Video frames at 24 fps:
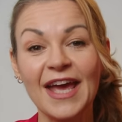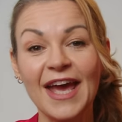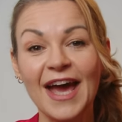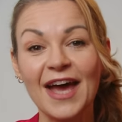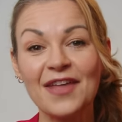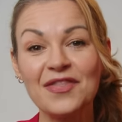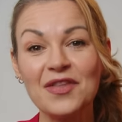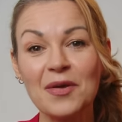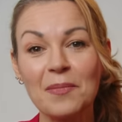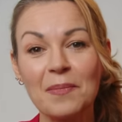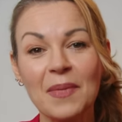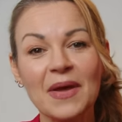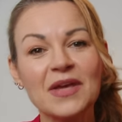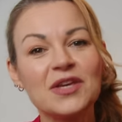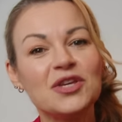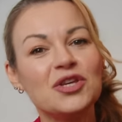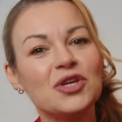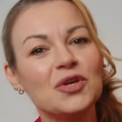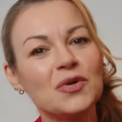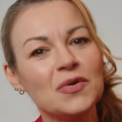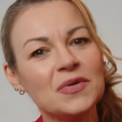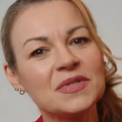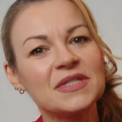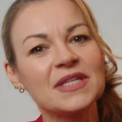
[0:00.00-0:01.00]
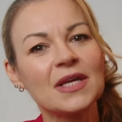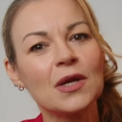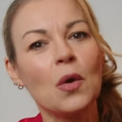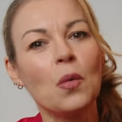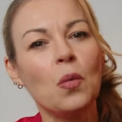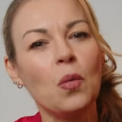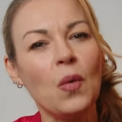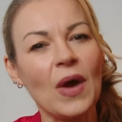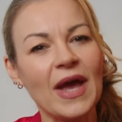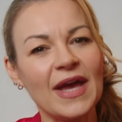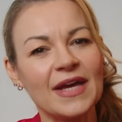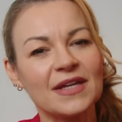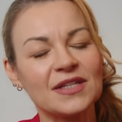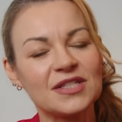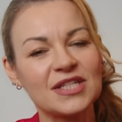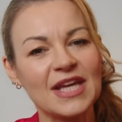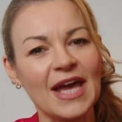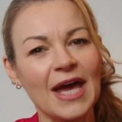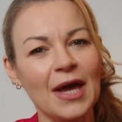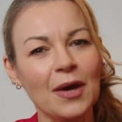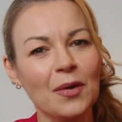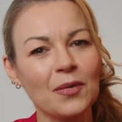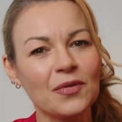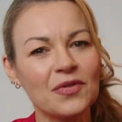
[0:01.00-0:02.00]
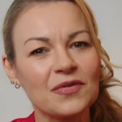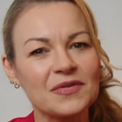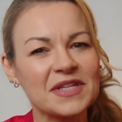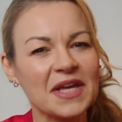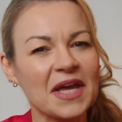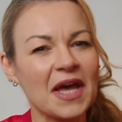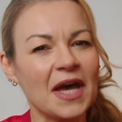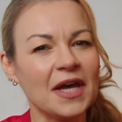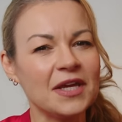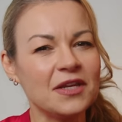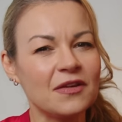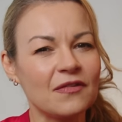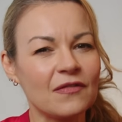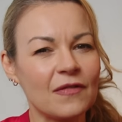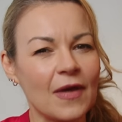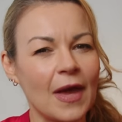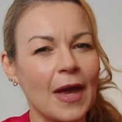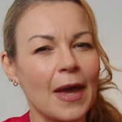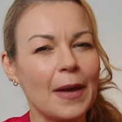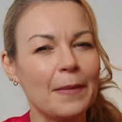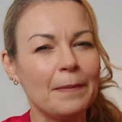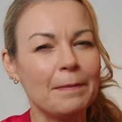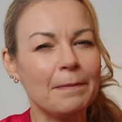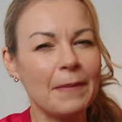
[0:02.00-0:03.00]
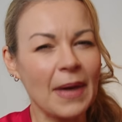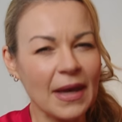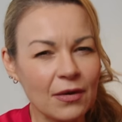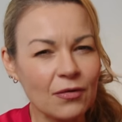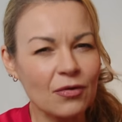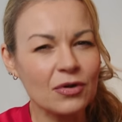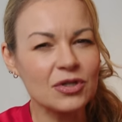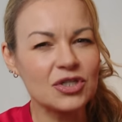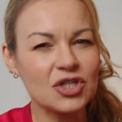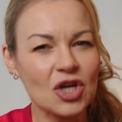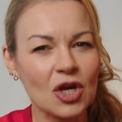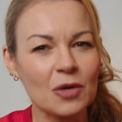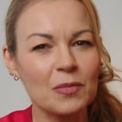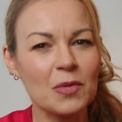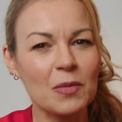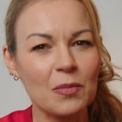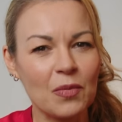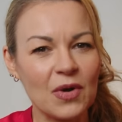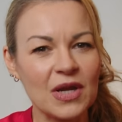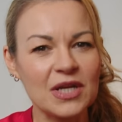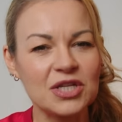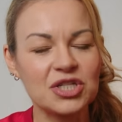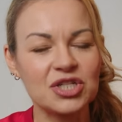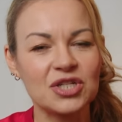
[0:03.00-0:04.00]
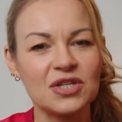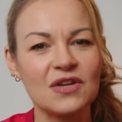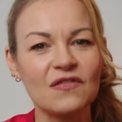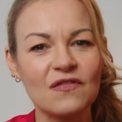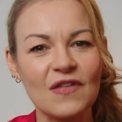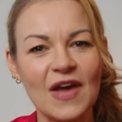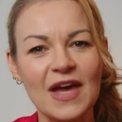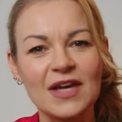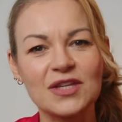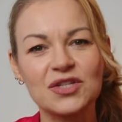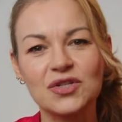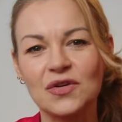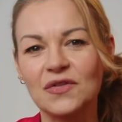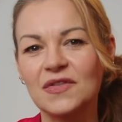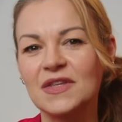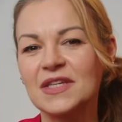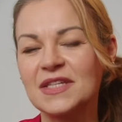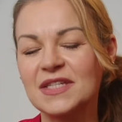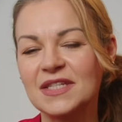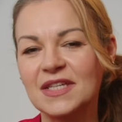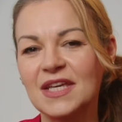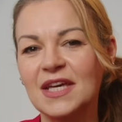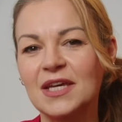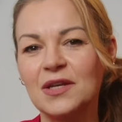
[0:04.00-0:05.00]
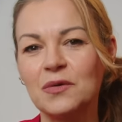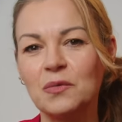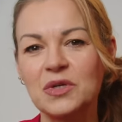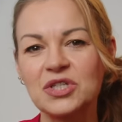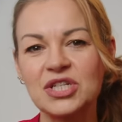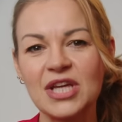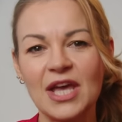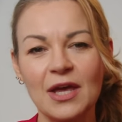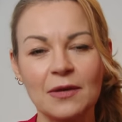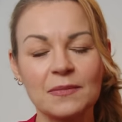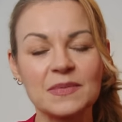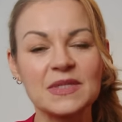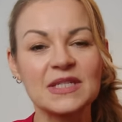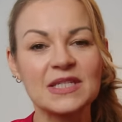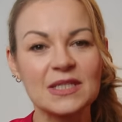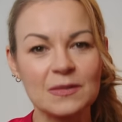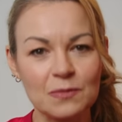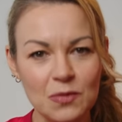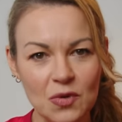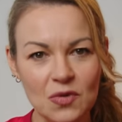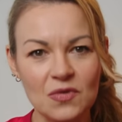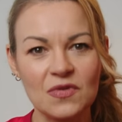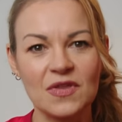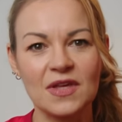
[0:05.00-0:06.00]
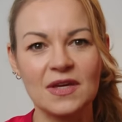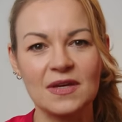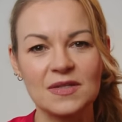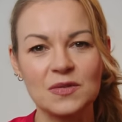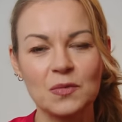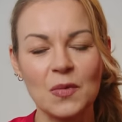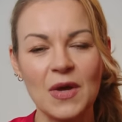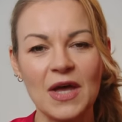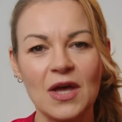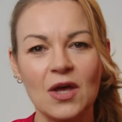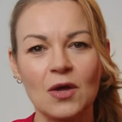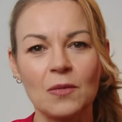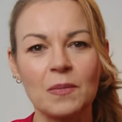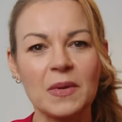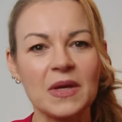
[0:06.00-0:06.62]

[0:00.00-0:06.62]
and that by using a wet towel, there's a kind of microdermabrasion effect on the skin, which helps smooth it as well.